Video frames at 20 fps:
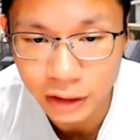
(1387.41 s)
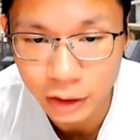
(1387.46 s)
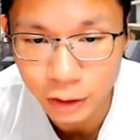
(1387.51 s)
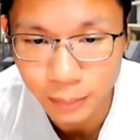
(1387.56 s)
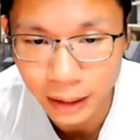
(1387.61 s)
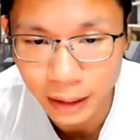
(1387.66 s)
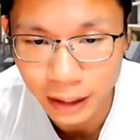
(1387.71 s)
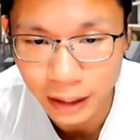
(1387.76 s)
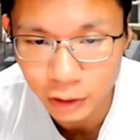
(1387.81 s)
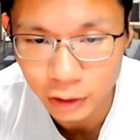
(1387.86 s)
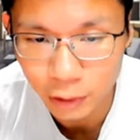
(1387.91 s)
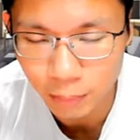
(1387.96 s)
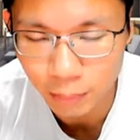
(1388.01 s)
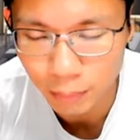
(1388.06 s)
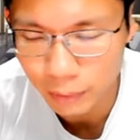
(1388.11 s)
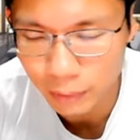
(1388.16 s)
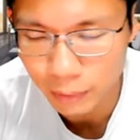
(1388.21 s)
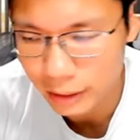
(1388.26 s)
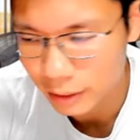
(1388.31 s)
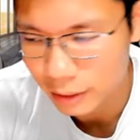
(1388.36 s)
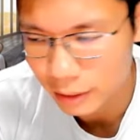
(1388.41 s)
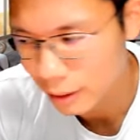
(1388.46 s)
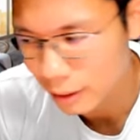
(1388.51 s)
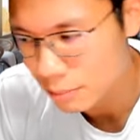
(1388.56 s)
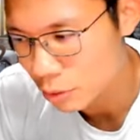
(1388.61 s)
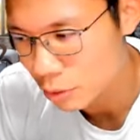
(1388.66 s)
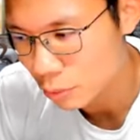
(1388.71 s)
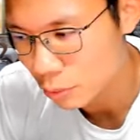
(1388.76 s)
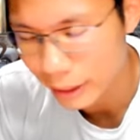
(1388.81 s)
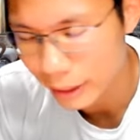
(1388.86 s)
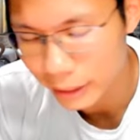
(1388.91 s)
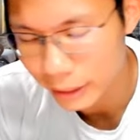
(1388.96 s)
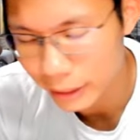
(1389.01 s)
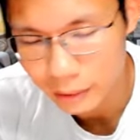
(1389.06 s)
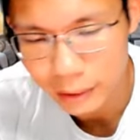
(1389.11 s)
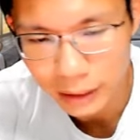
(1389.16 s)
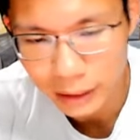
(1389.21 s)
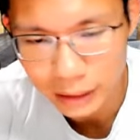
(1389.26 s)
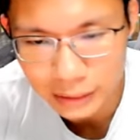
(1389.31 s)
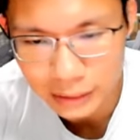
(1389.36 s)
to be absorbed when it comes to
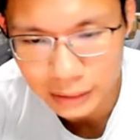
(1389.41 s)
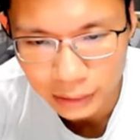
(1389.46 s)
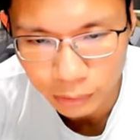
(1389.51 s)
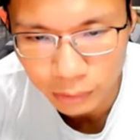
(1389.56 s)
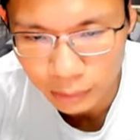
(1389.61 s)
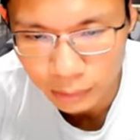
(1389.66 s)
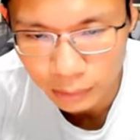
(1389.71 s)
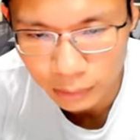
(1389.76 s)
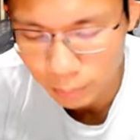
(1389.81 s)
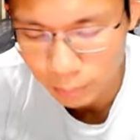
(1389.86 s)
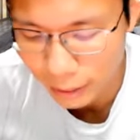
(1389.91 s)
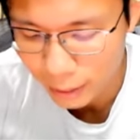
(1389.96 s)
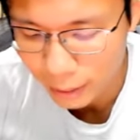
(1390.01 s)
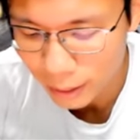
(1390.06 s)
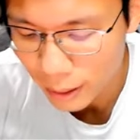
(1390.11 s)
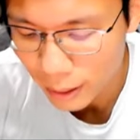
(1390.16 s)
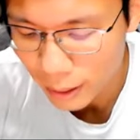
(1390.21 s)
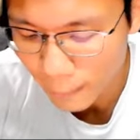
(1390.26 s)
rental and sales supply,